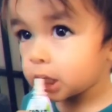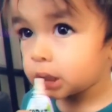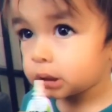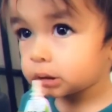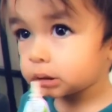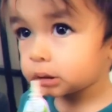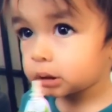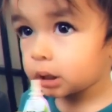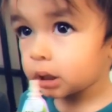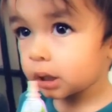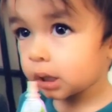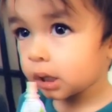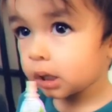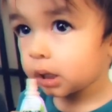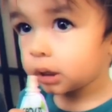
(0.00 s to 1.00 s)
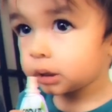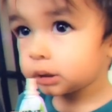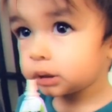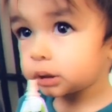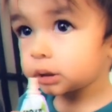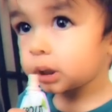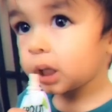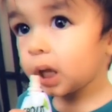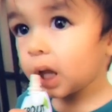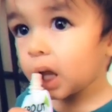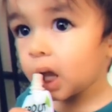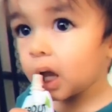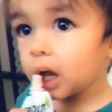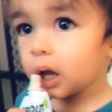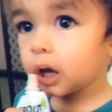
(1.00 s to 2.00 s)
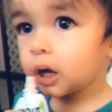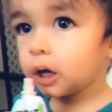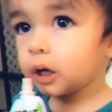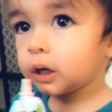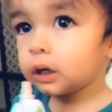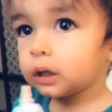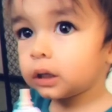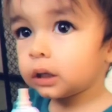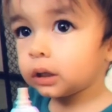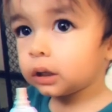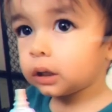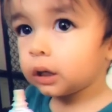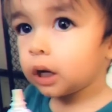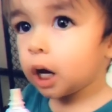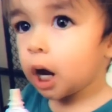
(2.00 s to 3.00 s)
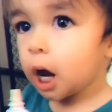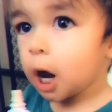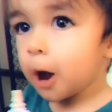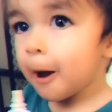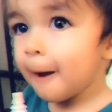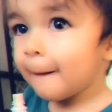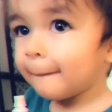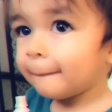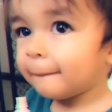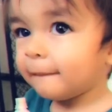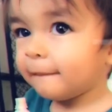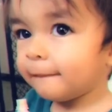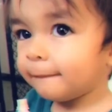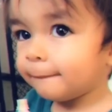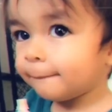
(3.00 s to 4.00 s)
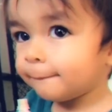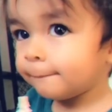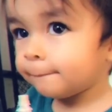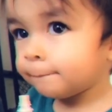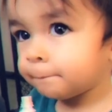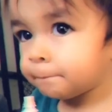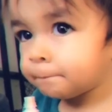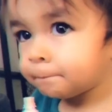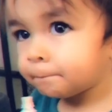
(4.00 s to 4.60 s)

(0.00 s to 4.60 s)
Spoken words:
It just happens to have the same name as the market that I go to.